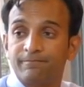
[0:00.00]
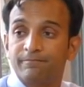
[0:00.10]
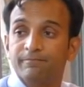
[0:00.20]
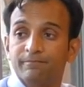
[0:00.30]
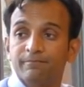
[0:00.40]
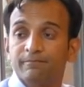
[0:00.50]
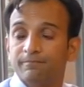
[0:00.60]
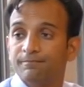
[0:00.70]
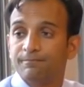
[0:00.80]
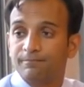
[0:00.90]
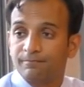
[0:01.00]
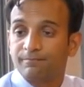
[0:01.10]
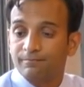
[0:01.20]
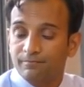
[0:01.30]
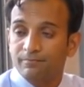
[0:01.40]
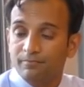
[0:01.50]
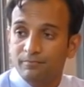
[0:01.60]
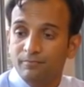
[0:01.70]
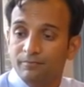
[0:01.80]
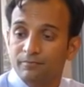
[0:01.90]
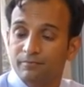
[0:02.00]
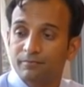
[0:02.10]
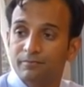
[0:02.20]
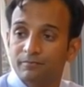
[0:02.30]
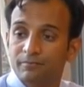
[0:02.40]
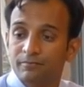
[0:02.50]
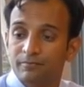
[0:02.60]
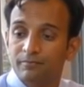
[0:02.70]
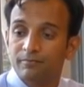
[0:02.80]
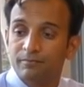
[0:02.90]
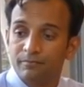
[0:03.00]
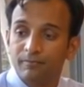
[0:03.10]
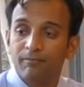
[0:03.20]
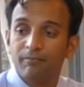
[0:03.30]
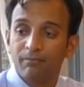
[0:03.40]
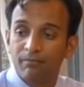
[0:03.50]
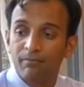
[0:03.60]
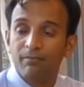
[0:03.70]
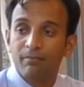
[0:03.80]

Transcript: (not speaking)